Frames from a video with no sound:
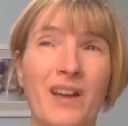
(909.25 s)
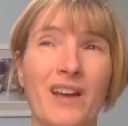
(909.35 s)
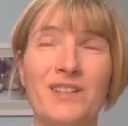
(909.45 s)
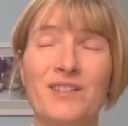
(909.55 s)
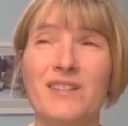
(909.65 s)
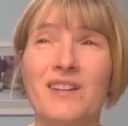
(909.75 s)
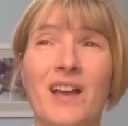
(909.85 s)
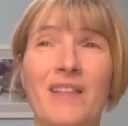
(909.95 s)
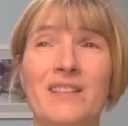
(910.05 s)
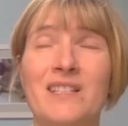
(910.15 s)
And
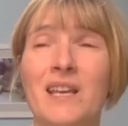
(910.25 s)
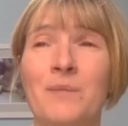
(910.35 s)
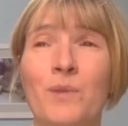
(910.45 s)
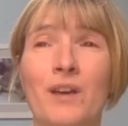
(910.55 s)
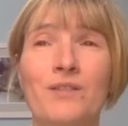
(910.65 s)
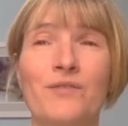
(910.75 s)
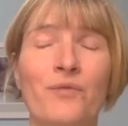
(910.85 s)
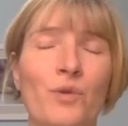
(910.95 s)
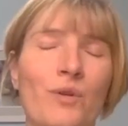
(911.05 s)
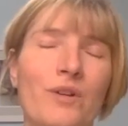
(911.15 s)
the same goes
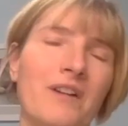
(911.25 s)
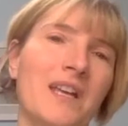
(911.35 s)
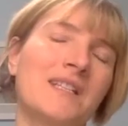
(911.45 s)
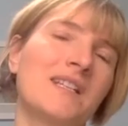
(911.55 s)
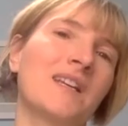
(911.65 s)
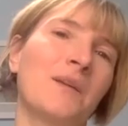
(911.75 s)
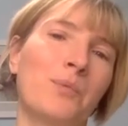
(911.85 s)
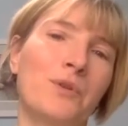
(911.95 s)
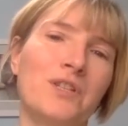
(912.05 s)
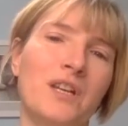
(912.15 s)
for creating a
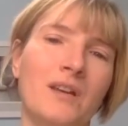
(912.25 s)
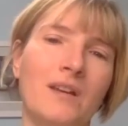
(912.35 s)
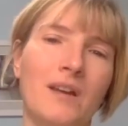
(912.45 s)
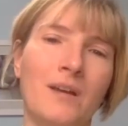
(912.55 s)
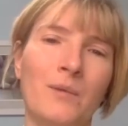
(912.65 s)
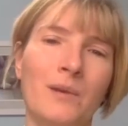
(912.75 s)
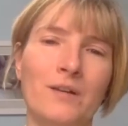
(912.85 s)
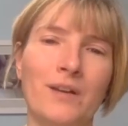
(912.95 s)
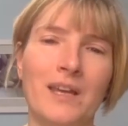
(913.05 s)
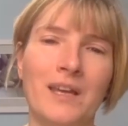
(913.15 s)
budget. We're
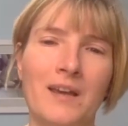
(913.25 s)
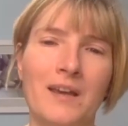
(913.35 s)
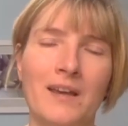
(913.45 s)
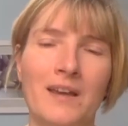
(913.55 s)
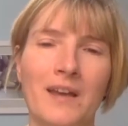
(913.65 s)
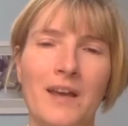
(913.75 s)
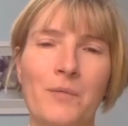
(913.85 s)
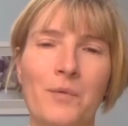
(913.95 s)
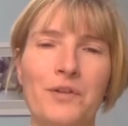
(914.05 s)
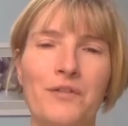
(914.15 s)
looking
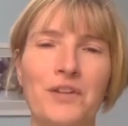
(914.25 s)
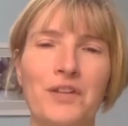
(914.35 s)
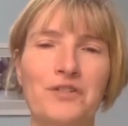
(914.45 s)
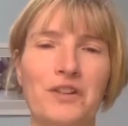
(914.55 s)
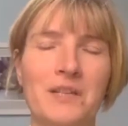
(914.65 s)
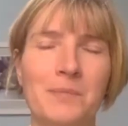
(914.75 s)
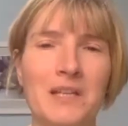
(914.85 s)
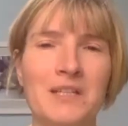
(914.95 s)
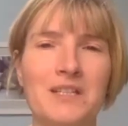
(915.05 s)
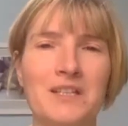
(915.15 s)
at what your future
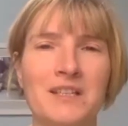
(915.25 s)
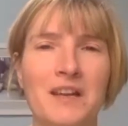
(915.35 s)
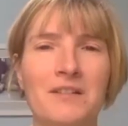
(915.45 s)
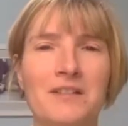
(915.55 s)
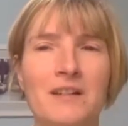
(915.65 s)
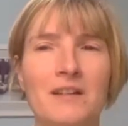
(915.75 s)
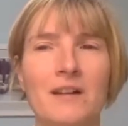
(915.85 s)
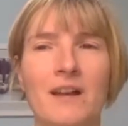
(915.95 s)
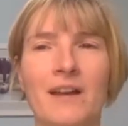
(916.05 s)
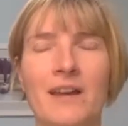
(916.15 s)
expenditure is going to look
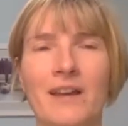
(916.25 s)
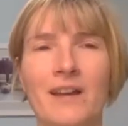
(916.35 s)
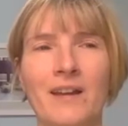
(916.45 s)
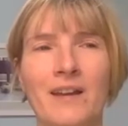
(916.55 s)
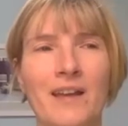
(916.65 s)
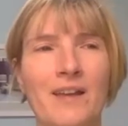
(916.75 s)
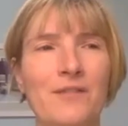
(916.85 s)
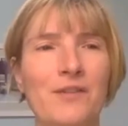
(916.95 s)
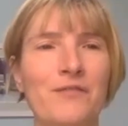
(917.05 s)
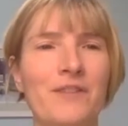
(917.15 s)
like. And
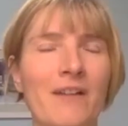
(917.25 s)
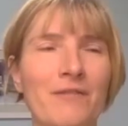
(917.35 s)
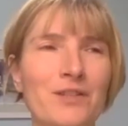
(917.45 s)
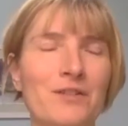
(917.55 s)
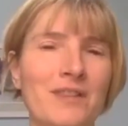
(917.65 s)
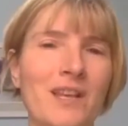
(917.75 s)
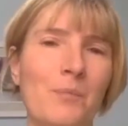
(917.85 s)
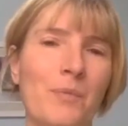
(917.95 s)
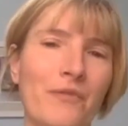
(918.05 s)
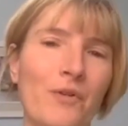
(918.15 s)
if you've never done that
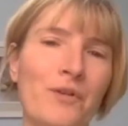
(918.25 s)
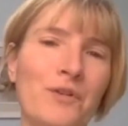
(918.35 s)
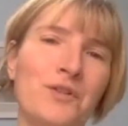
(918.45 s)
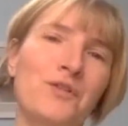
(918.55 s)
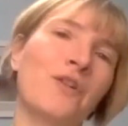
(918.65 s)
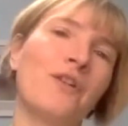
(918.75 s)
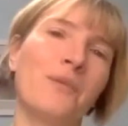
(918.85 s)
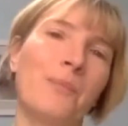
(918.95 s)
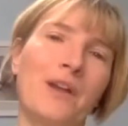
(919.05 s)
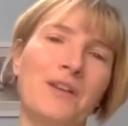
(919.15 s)
before, and you're not
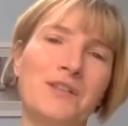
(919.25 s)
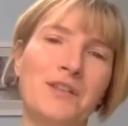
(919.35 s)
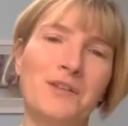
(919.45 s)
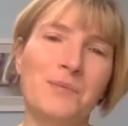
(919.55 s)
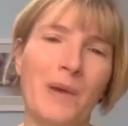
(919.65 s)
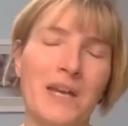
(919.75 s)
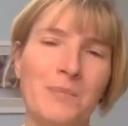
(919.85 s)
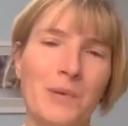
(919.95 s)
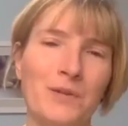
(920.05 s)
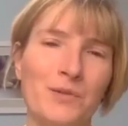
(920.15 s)
the person who's paid
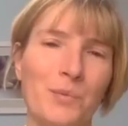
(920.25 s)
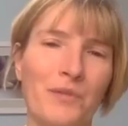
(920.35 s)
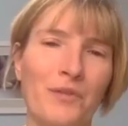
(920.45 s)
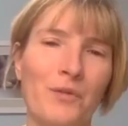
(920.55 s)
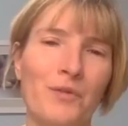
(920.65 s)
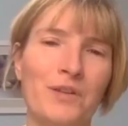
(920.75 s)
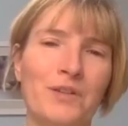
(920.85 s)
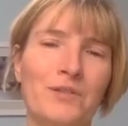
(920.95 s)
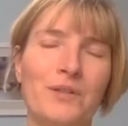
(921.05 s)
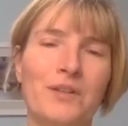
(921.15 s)
bills before, and
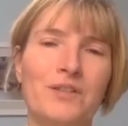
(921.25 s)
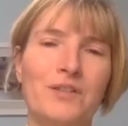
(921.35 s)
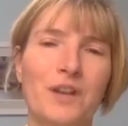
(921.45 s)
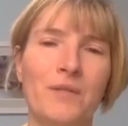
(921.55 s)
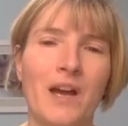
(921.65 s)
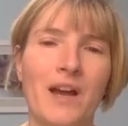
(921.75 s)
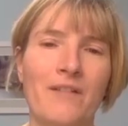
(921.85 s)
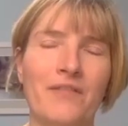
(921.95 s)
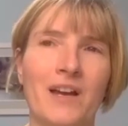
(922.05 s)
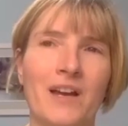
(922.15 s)
you don't
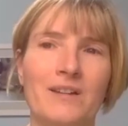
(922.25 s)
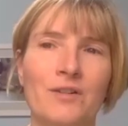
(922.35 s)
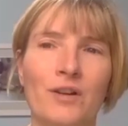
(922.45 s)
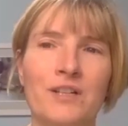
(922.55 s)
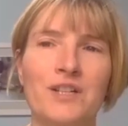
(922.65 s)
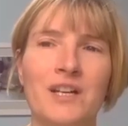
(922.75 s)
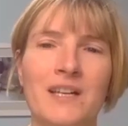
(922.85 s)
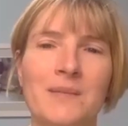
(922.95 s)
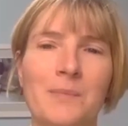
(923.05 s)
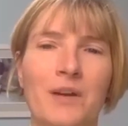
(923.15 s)
have that knowledge and
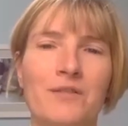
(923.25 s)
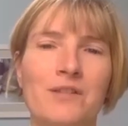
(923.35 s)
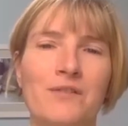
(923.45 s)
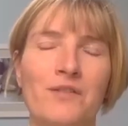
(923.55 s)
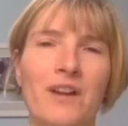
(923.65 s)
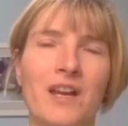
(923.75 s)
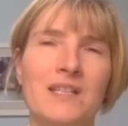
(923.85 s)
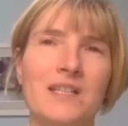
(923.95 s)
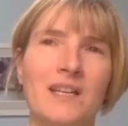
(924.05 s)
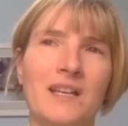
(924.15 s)
experience of
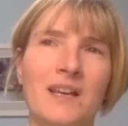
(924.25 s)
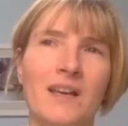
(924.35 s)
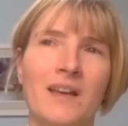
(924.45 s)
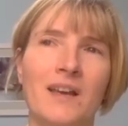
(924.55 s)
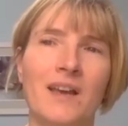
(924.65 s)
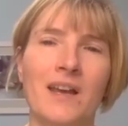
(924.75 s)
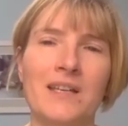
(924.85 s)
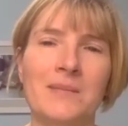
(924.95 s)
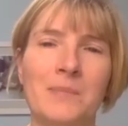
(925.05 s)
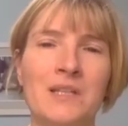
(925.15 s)
creating an
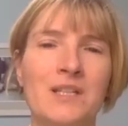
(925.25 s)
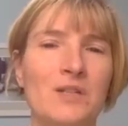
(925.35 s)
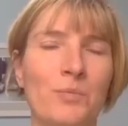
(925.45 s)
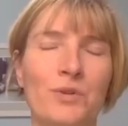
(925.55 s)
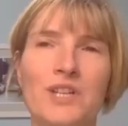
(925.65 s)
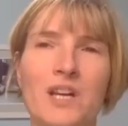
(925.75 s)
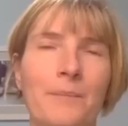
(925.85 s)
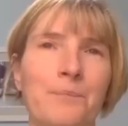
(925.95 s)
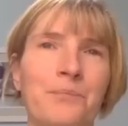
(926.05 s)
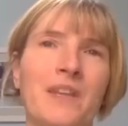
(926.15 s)
expenditure budget,
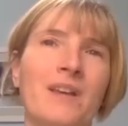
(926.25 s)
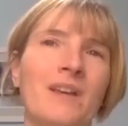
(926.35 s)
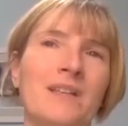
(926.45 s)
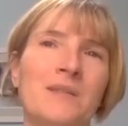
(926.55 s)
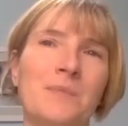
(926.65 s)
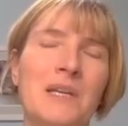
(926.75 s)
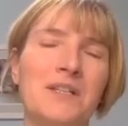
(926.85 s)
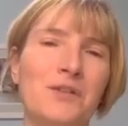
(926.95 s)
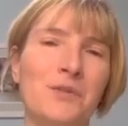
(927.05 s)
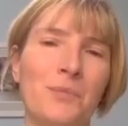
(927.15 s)
speak
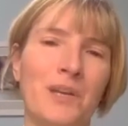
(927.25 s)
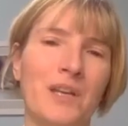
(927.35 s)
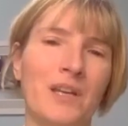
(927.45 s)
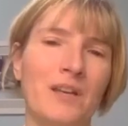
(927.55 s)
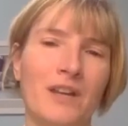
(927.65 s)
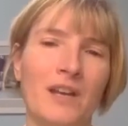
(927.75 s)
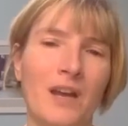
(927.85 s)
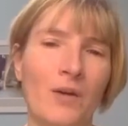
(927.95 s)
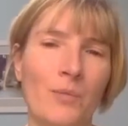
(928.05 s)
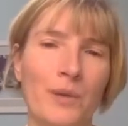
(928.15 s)
to somebody who can
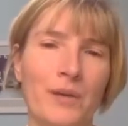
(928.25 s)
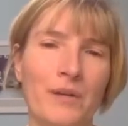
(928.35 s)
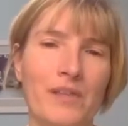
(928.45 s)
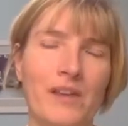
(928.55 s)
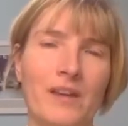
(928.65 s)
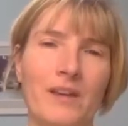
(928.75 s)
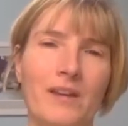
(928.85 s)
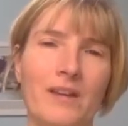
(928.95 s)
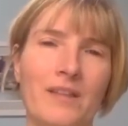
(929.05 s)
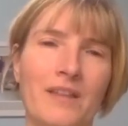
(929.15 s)
help you. I
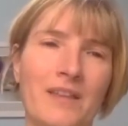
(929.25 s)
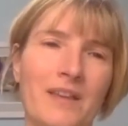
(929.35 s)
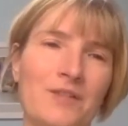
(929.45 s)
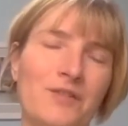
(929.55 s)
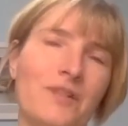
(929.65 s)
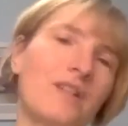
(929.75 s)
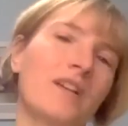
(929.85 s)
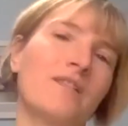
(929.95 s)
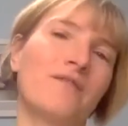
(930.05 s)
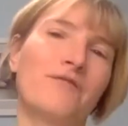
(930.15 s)
think that's
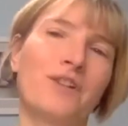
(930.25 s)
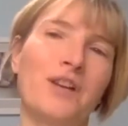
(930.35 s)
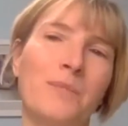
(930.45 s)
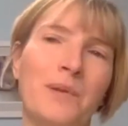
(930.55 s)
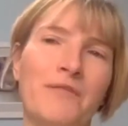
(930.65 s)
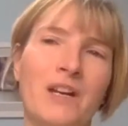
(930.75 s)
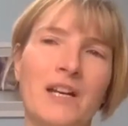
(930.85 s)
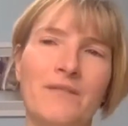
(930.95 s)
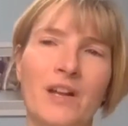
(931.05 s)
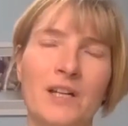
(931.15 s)
going to be
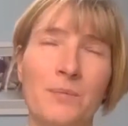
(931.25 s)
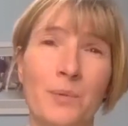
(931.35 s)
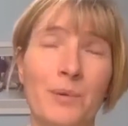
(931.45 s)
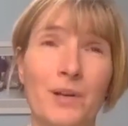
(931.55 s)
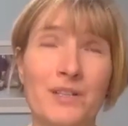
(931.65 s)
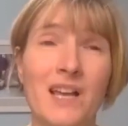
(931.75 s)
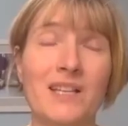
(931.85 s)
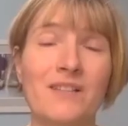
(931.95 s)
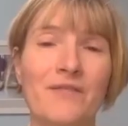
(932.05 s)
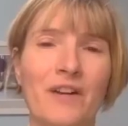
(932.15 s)
really valuable, because
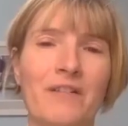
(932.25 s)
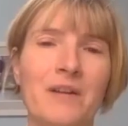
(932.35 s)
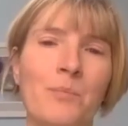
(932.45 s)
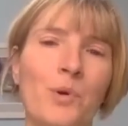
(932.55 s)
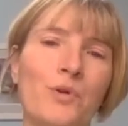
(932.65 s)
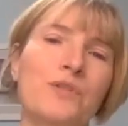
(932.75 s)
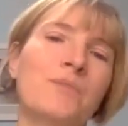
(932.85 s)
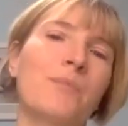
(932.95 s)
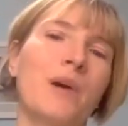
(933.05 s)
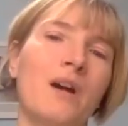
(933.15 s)
that's a very
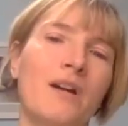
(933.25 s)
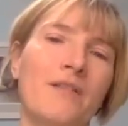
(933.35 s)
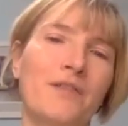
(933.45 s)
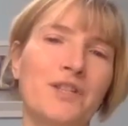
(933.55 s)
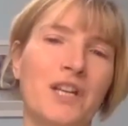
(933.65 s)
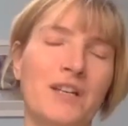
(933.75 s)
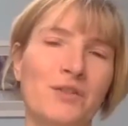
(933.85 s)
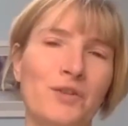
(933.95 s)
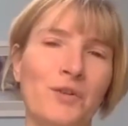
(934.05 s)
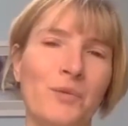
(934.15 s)
important part of the
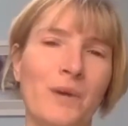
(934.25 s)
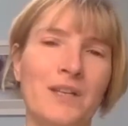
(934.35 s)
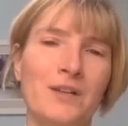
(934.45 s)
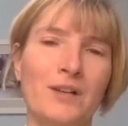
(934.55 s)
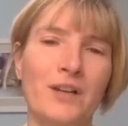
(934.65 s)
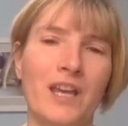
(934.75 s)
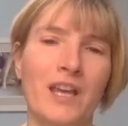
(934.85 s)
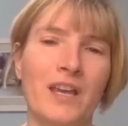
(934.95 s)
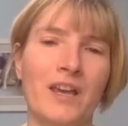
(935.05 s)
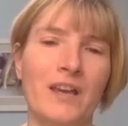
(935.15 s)
jigsaw when you're
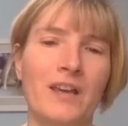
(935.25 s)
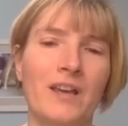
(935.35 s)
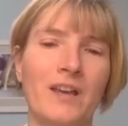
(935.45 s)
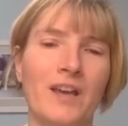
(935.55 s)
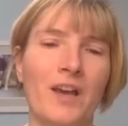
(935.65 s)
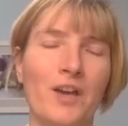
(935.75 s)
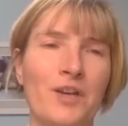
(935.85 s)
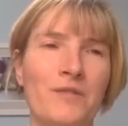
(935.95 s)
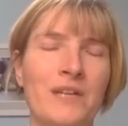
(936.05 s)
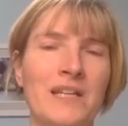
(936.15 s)
looking at
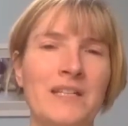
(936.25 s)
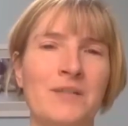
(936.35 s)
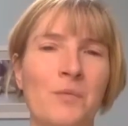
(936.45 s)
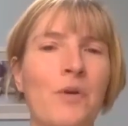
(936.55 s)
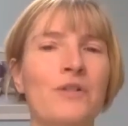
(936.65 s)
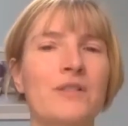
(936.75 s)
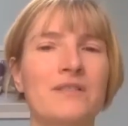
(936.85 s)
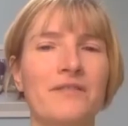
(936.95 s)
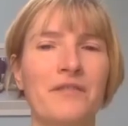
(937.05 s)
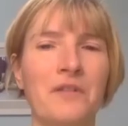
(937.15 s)
who needs what
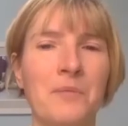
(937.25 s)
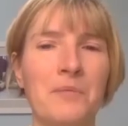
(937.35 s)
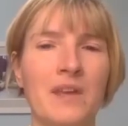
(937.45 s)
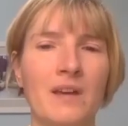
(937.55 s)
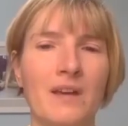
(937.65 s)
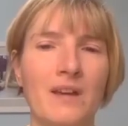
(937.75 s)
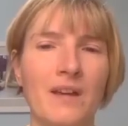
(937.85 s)
from the